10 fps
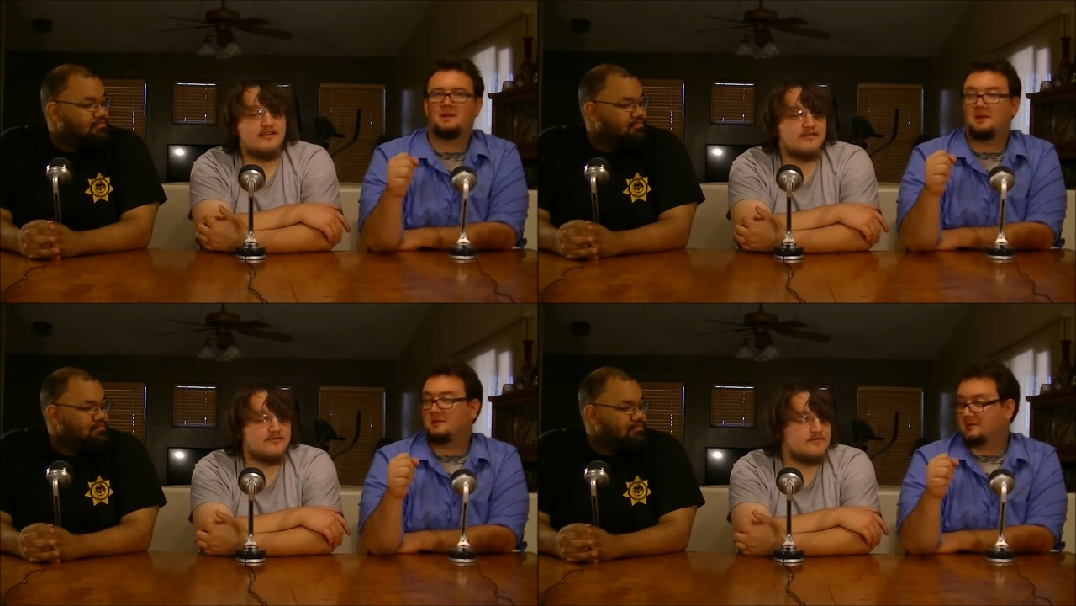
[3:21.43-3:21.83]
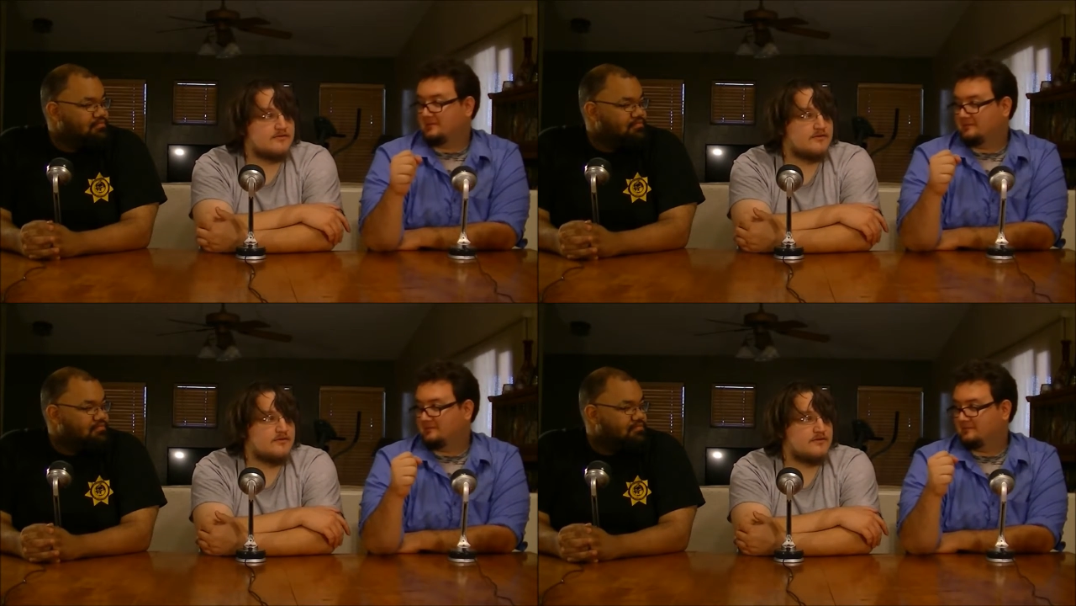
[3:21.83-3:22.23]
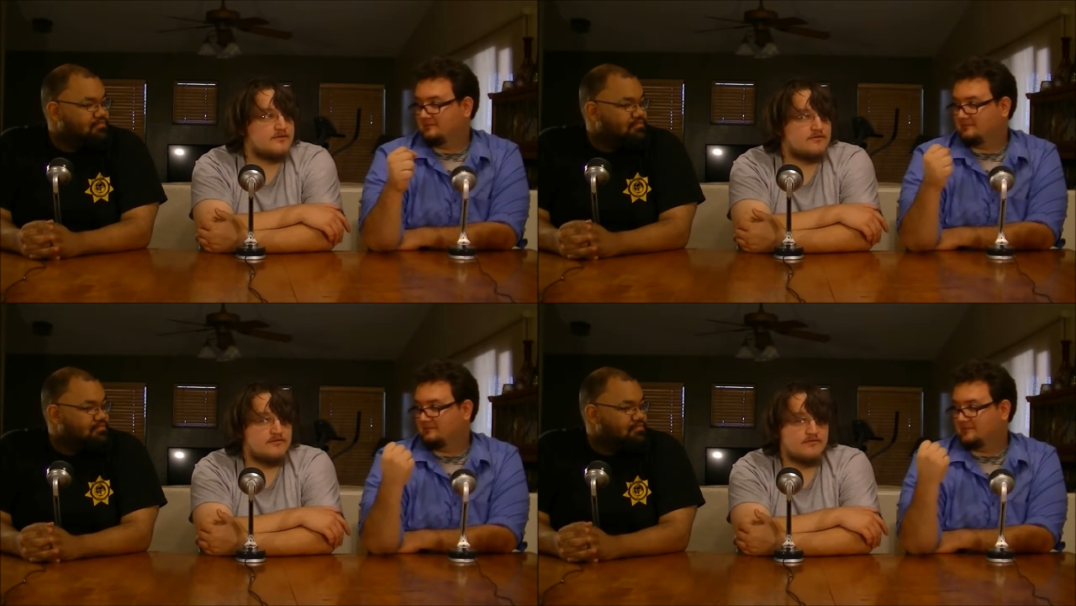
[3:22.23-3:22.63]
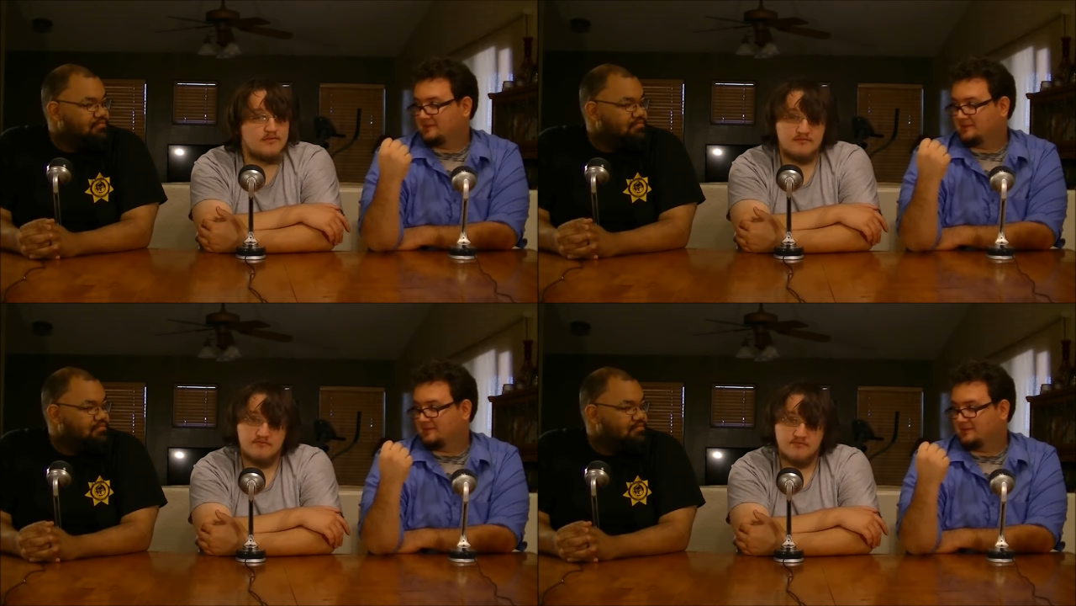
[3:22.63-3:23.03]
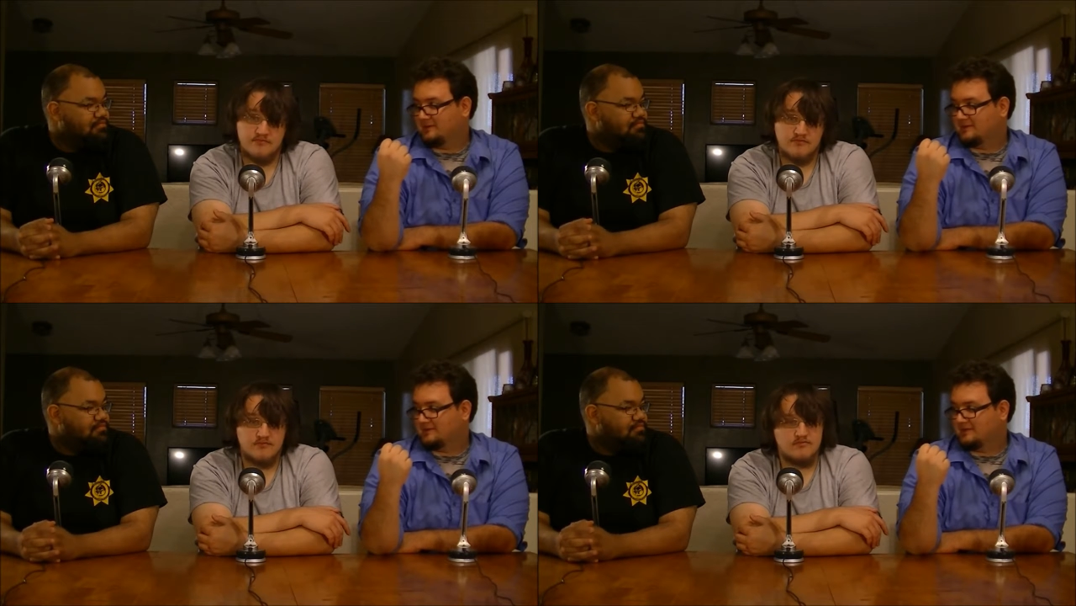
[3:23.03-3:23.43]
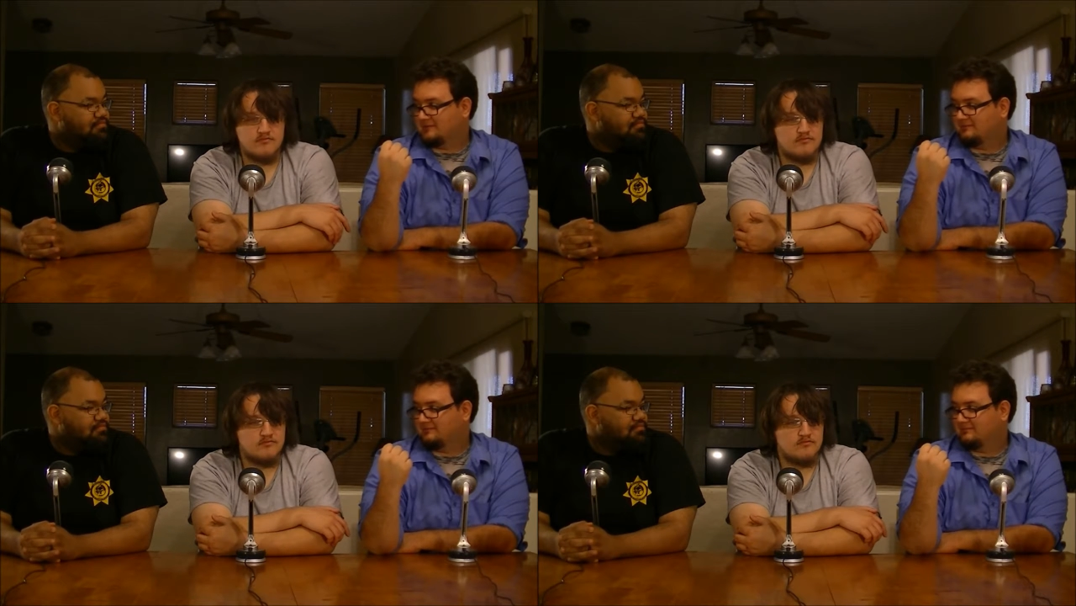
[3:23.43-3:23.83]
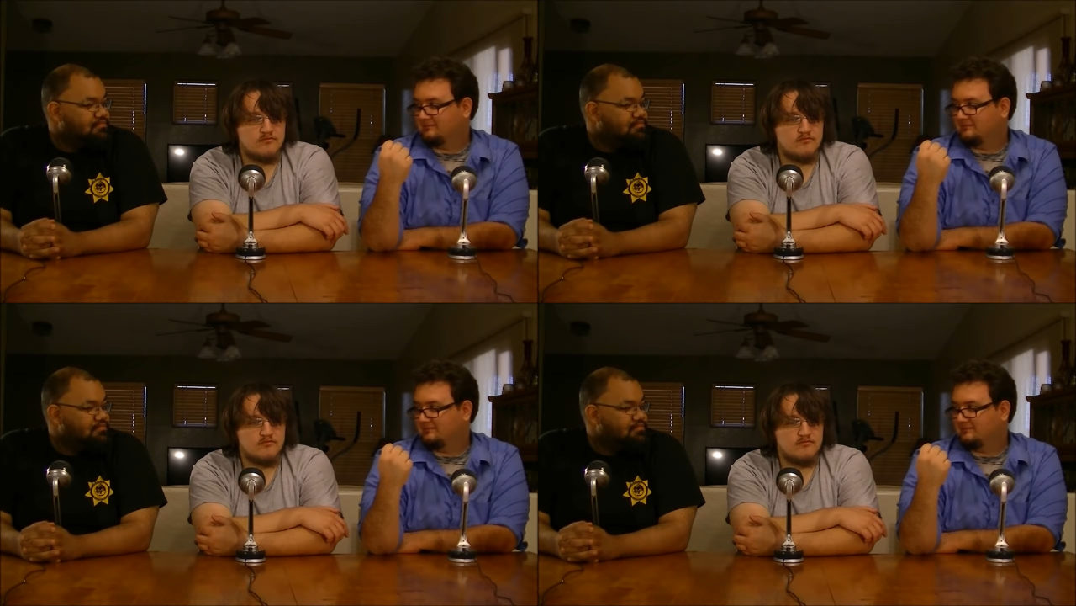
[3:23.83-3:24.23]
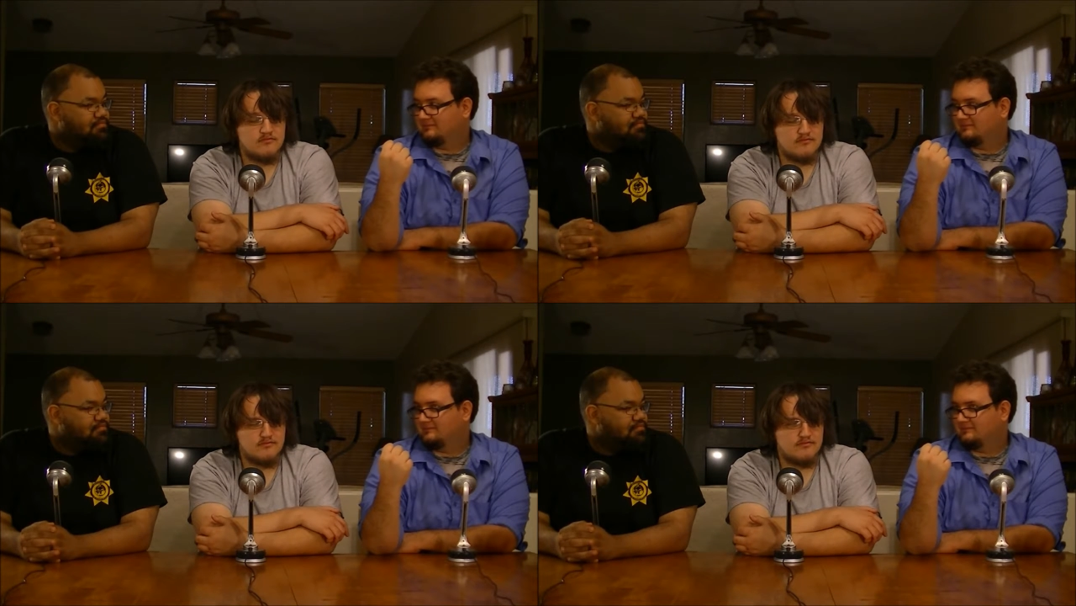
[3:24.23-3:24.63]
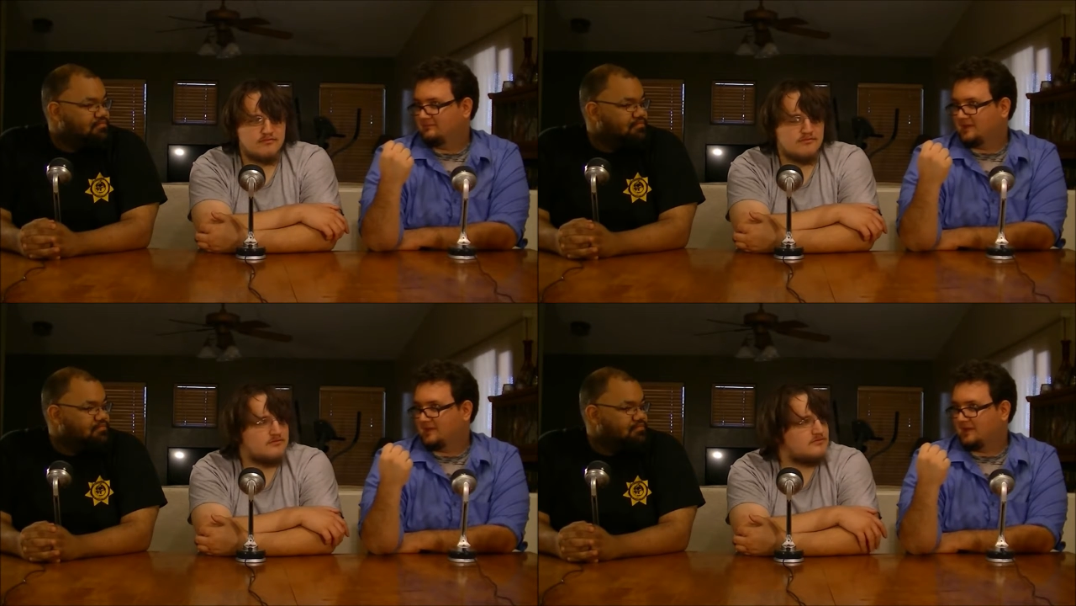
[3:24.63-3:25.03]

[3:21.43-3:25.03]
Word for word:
Speaker 1: Hey, it's like the USA. In